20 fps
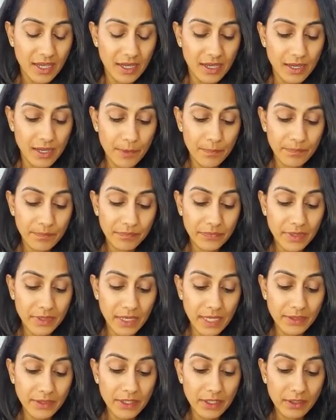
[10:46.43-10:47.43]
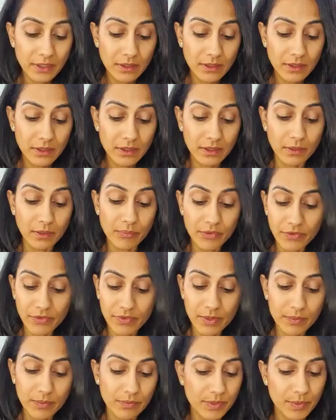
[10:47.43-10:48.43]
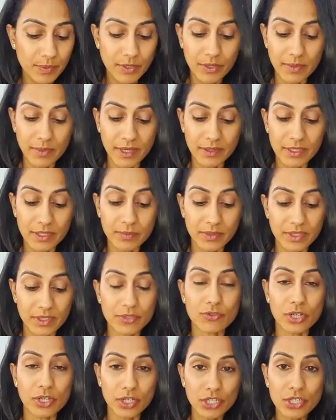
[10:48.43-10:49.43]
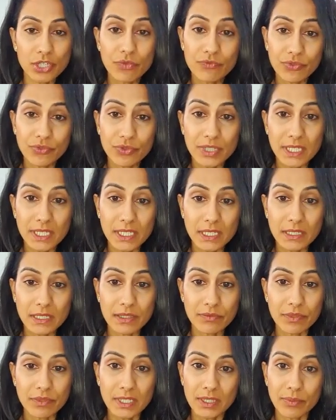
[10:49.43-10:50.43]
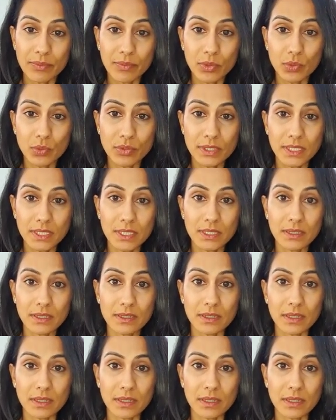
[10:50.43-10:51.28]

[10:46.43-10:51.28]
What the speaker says: And then I briefly spoke about this, but structure and routine is really important.